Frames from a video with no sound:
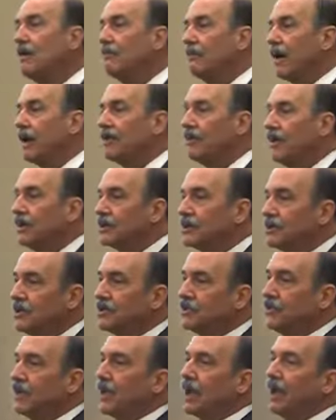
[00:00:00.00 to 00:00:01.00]
My question
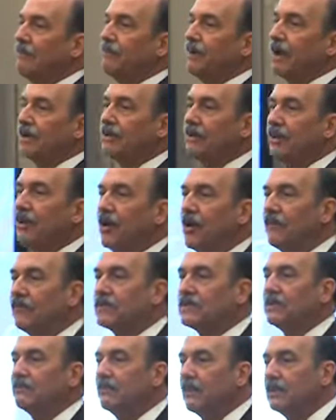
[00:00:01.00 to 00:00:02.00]
is, when they got back to the
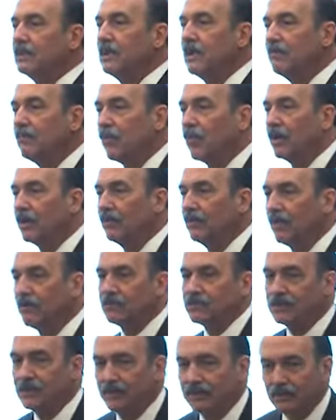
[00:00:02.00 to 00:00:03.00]
office on Monday morning, what
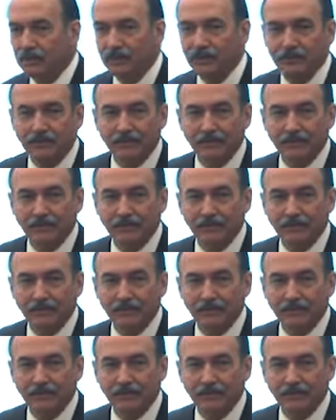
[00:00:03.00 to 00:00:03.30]
was different?